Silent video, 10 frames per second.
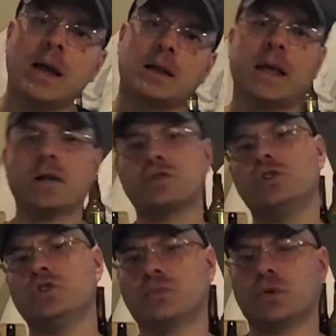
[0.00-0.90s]
Clown
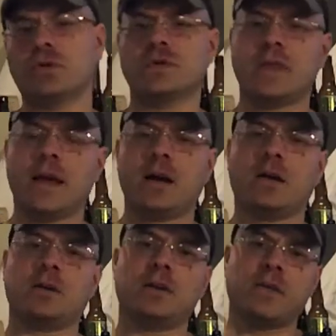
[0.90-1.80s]
Shoes brews
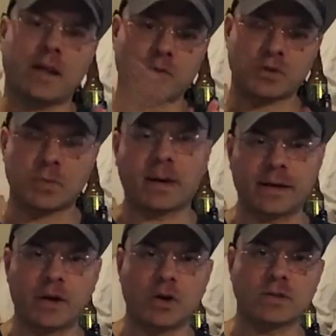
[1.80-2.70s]
there, you know, that's where
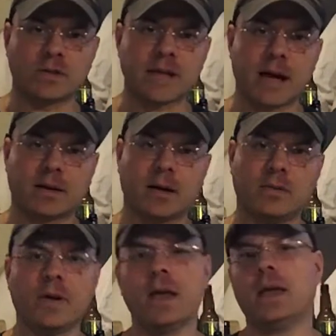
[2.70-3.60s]
Smutty Nose is out
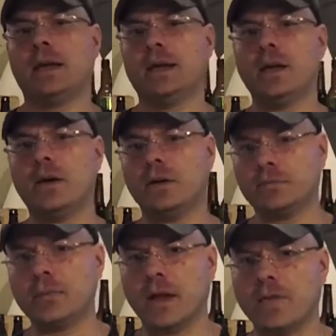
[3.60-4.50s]
of, you know,
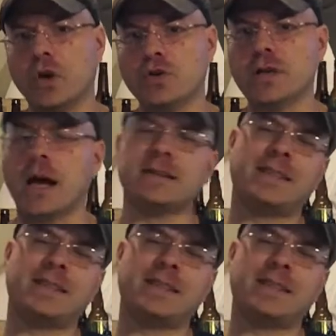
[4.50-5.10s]
and those guys.